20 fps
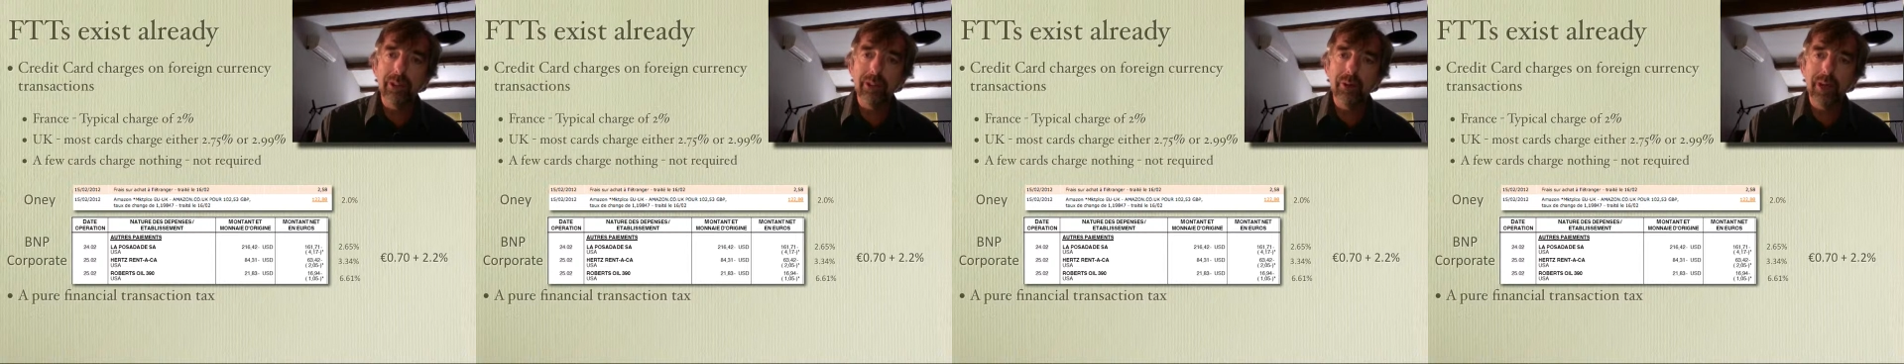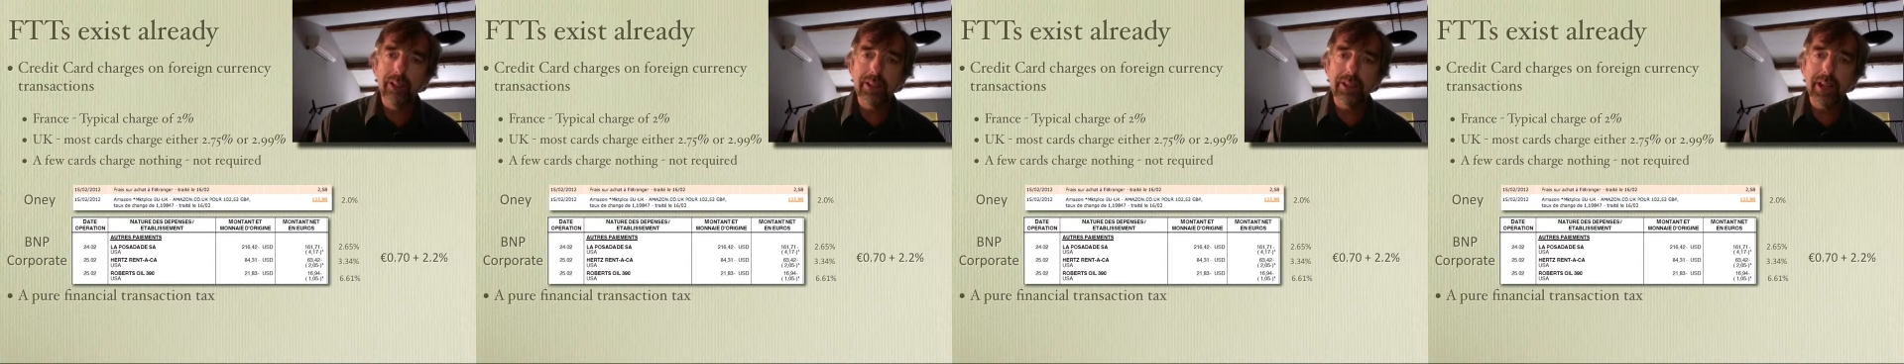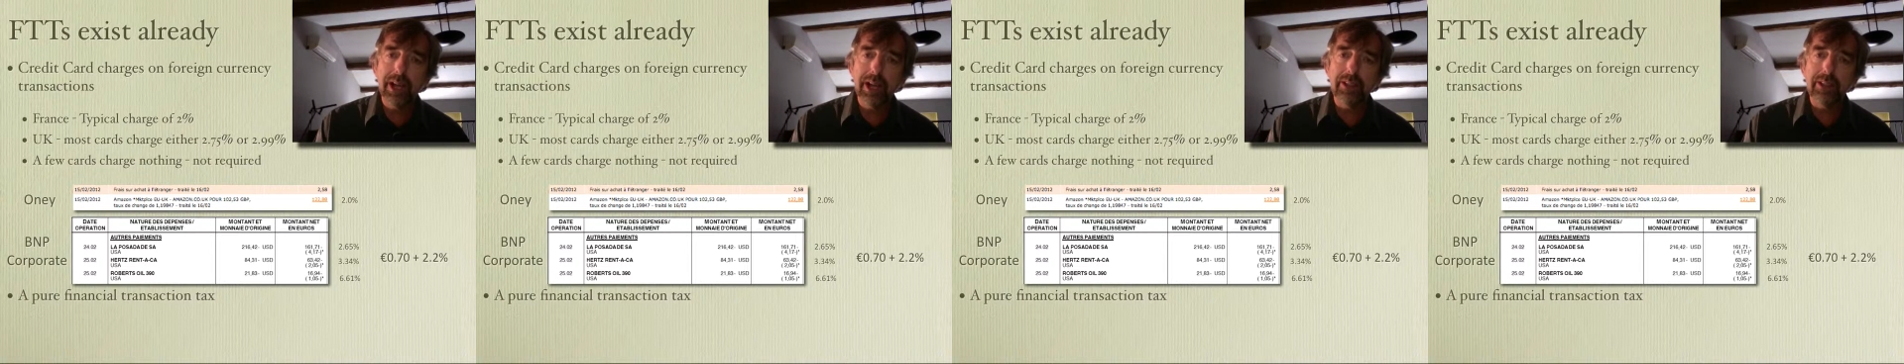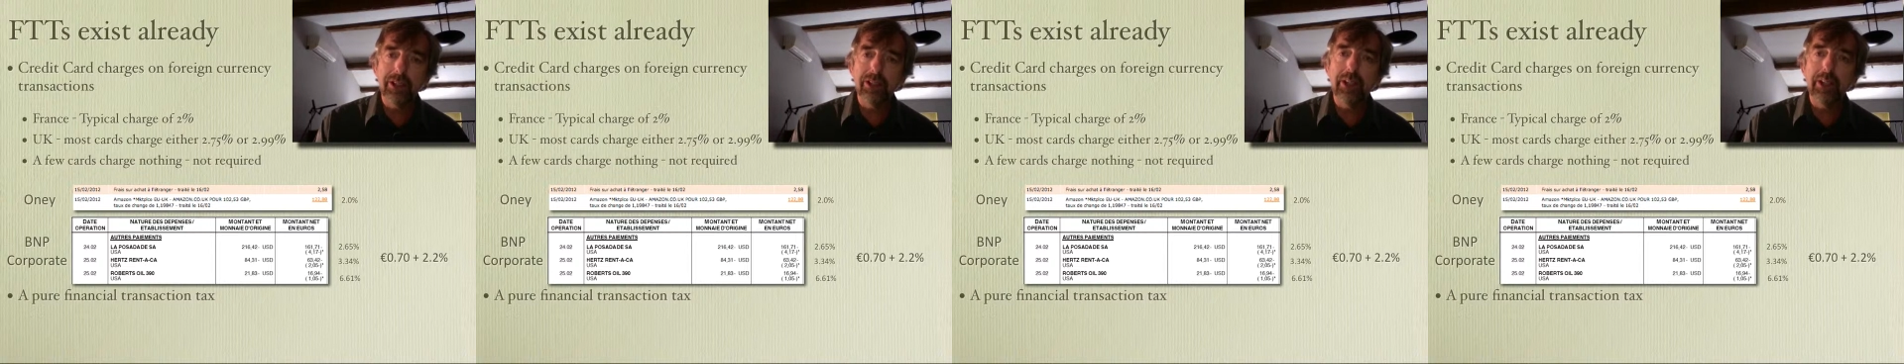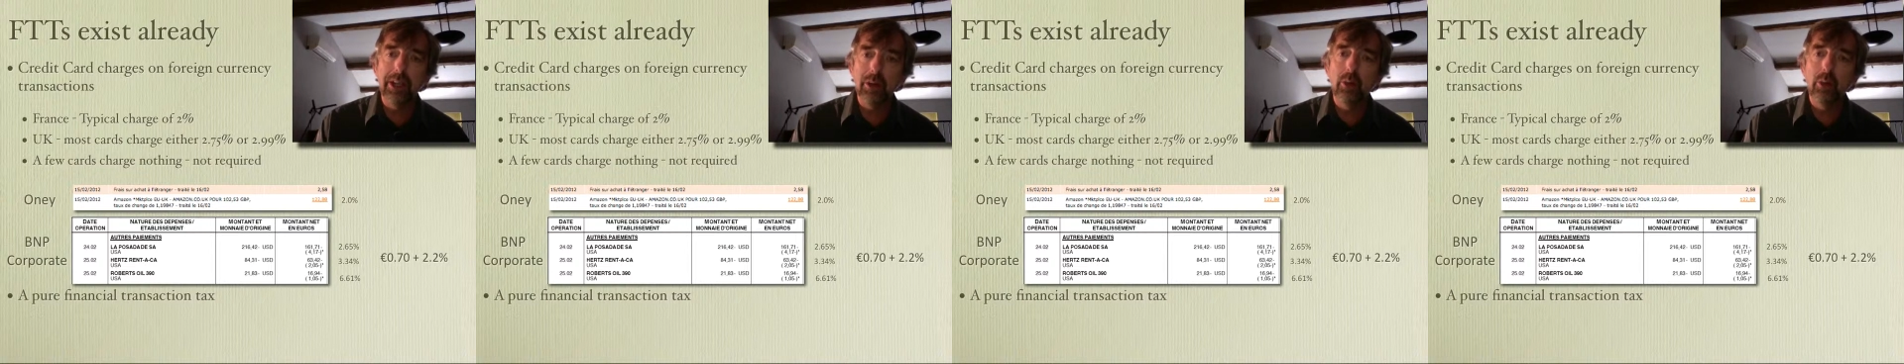
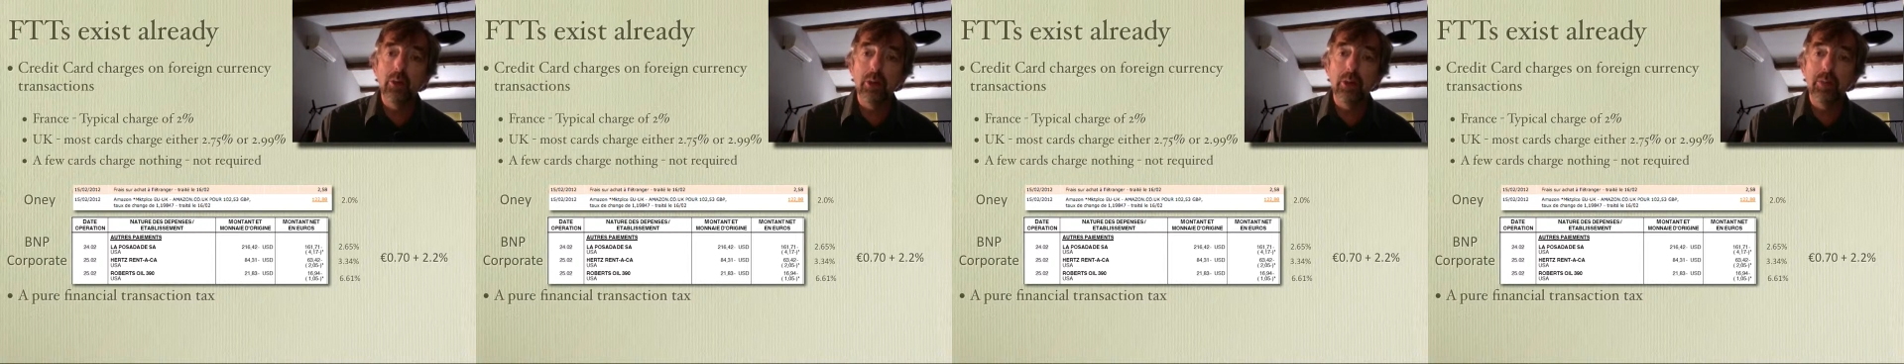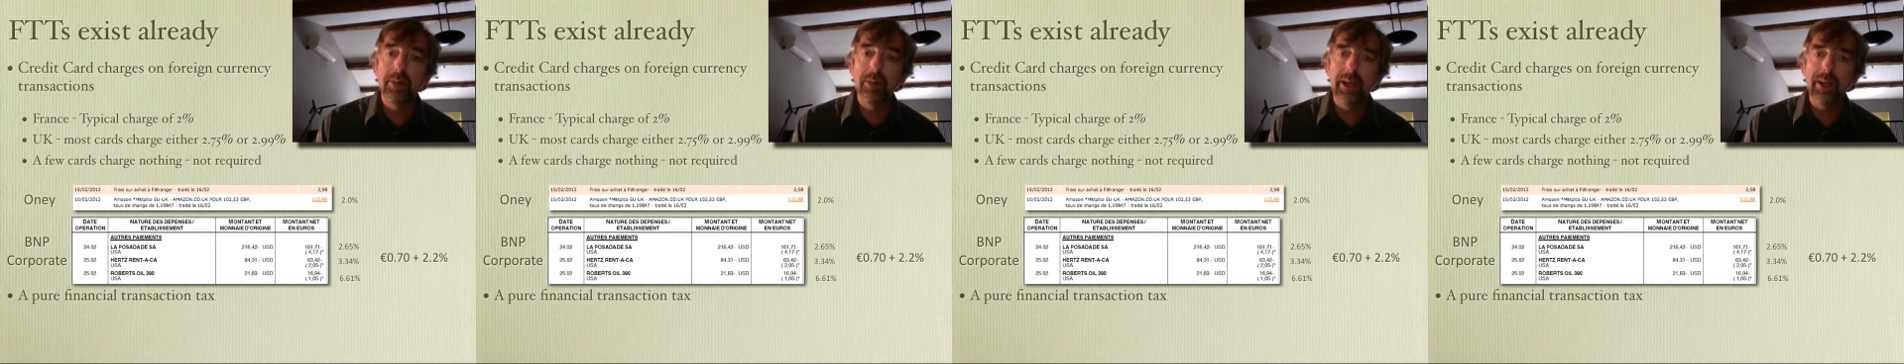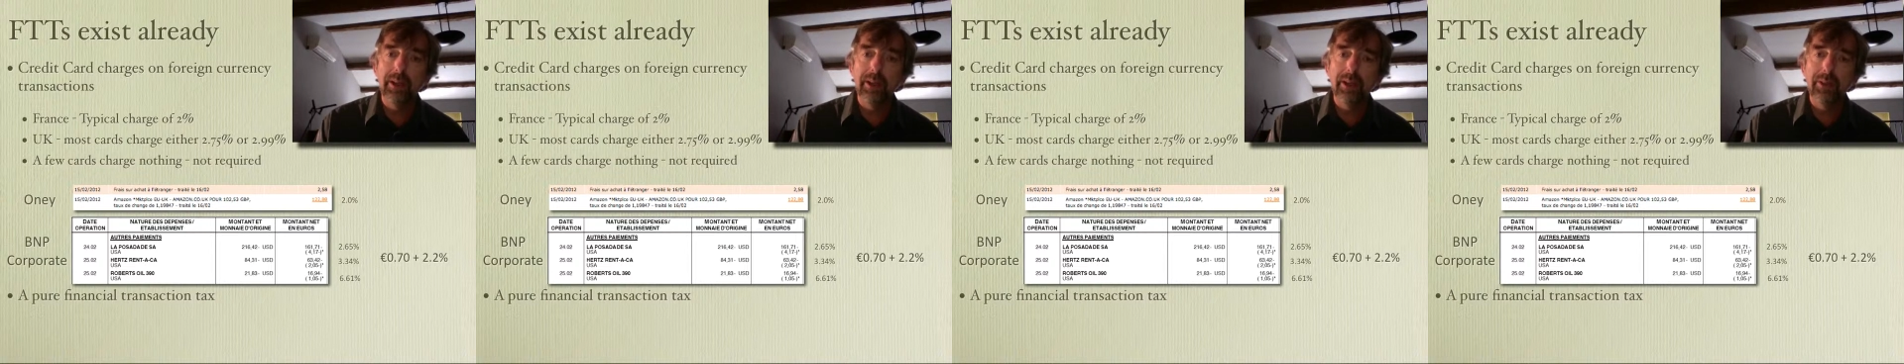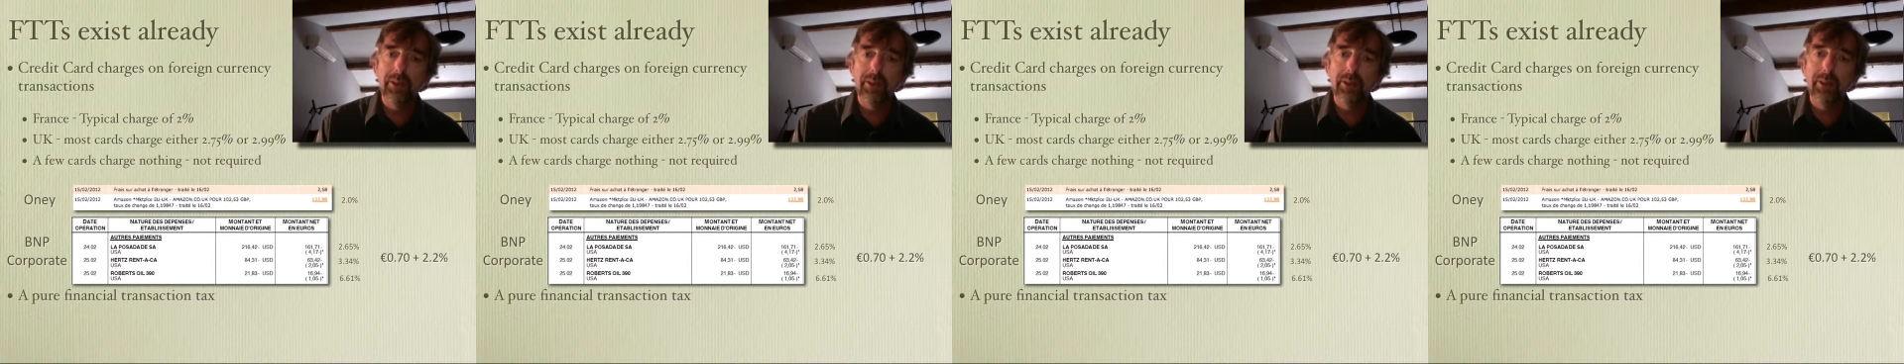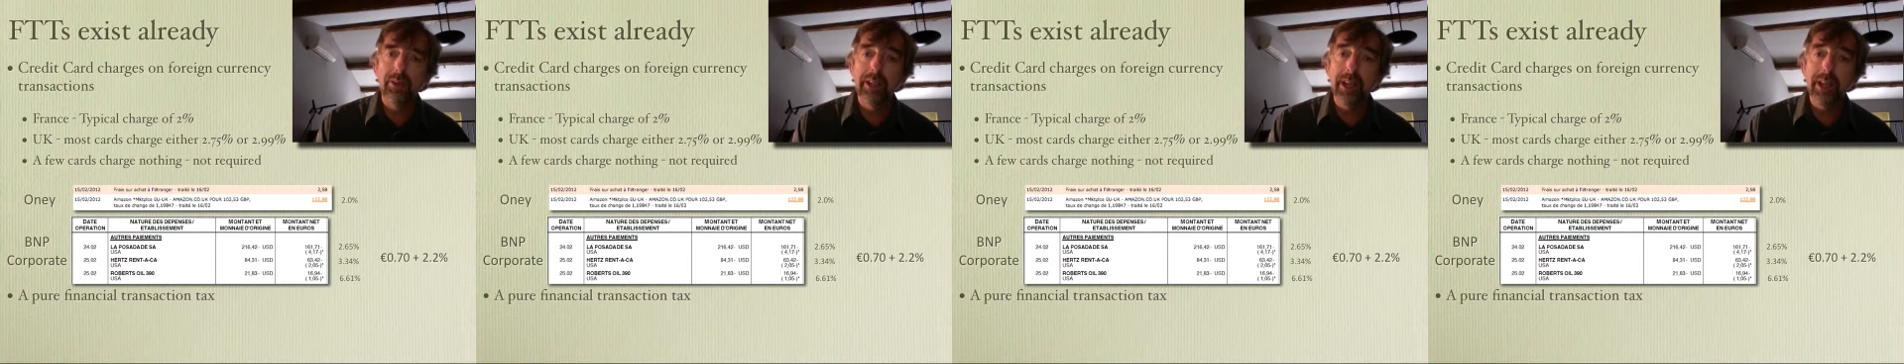transaction in order to be able
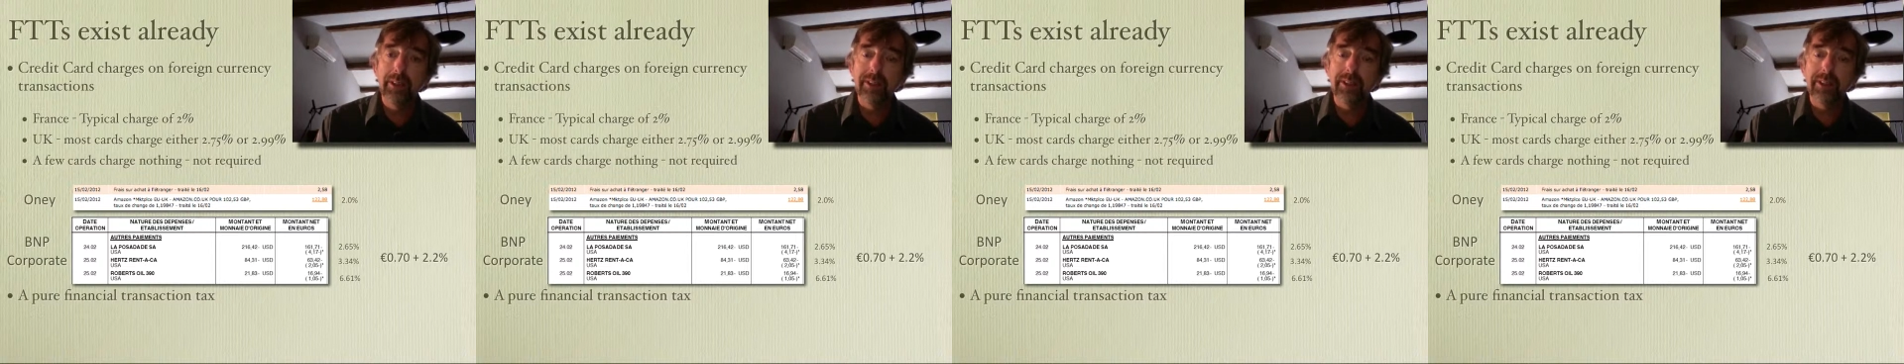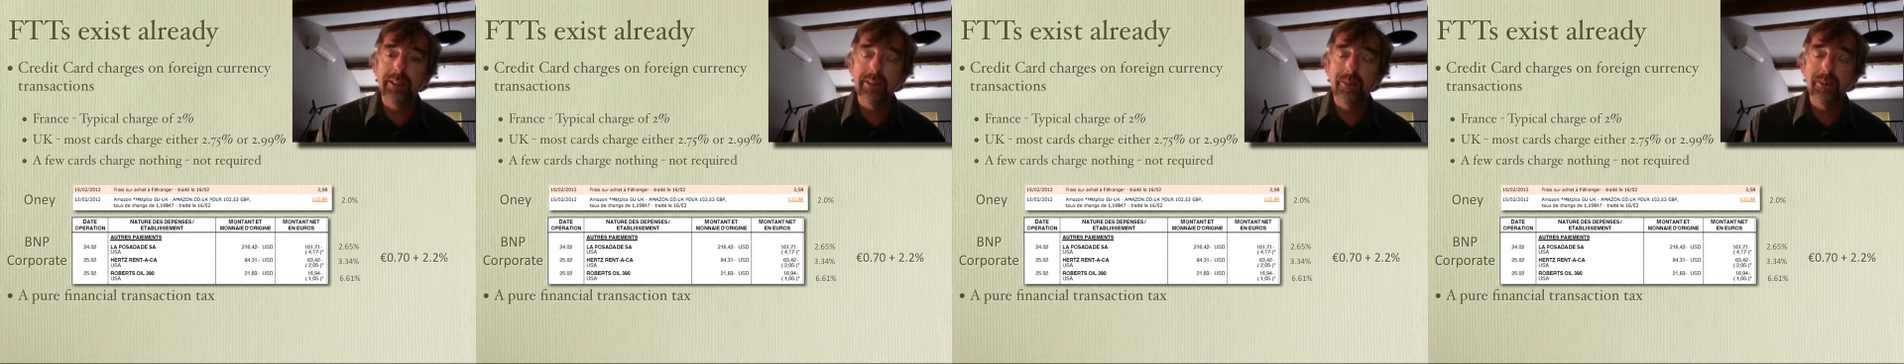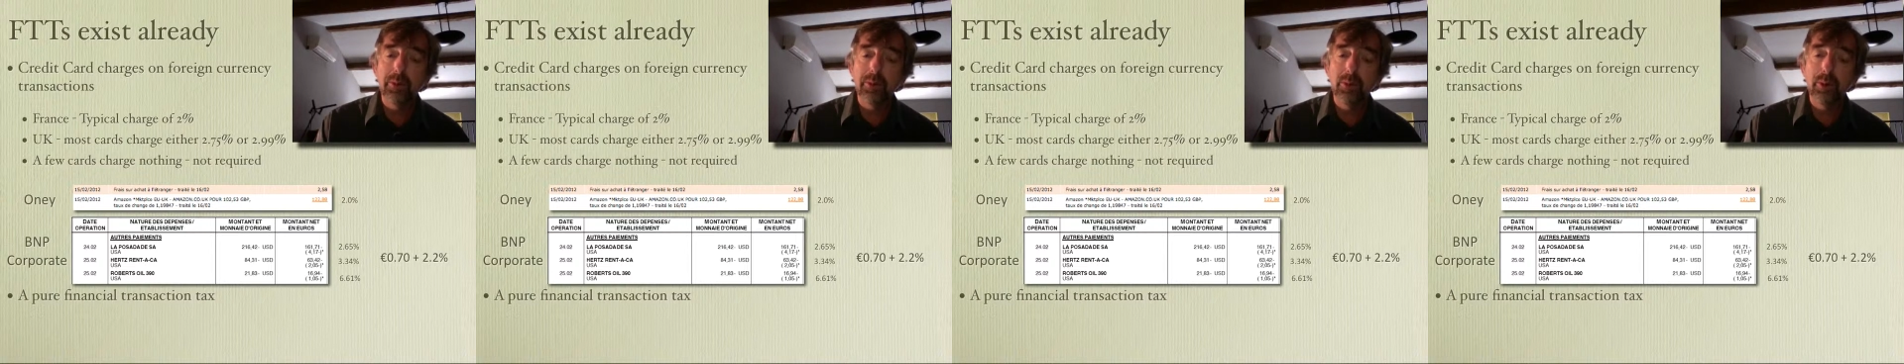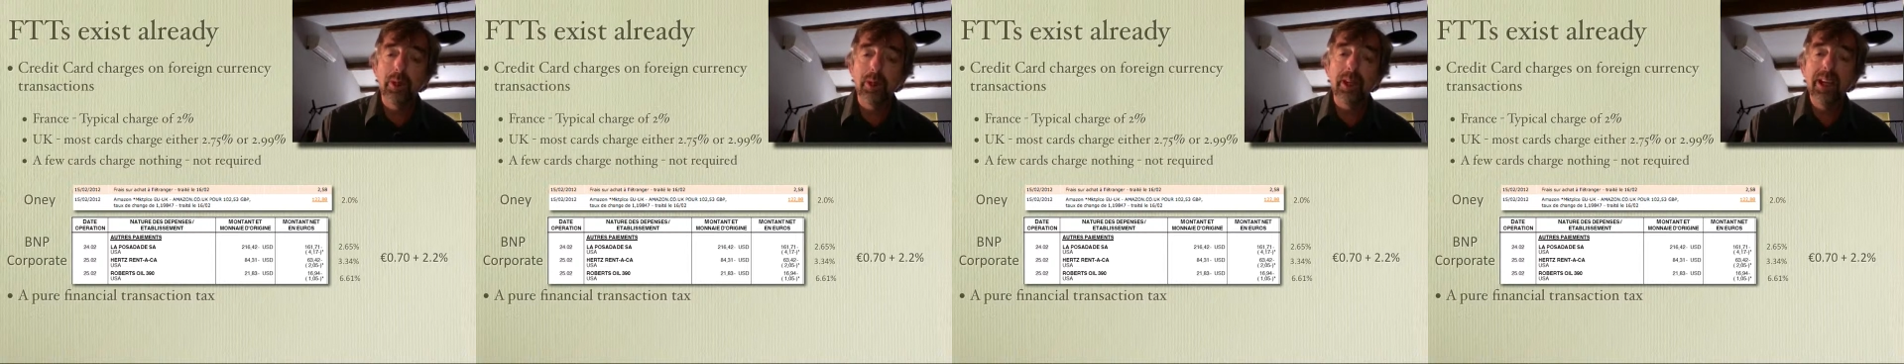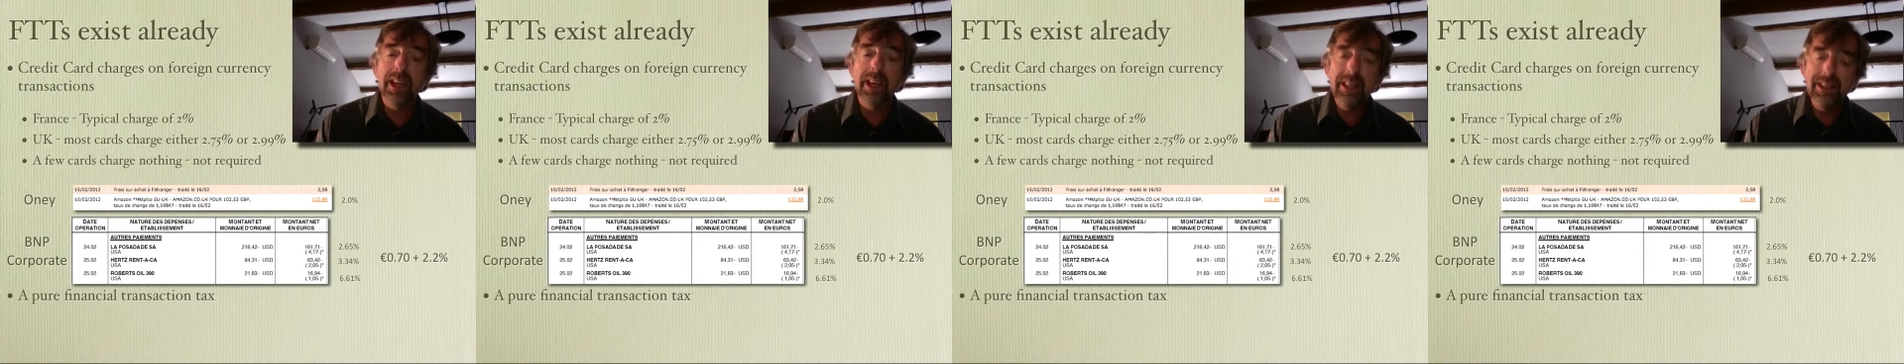to get the system to
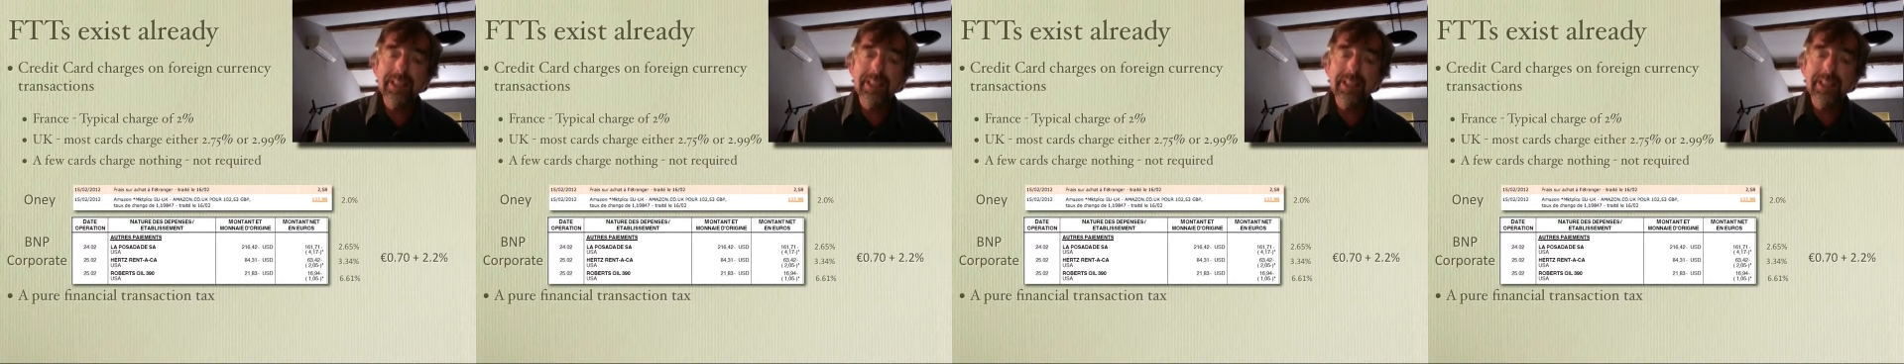work.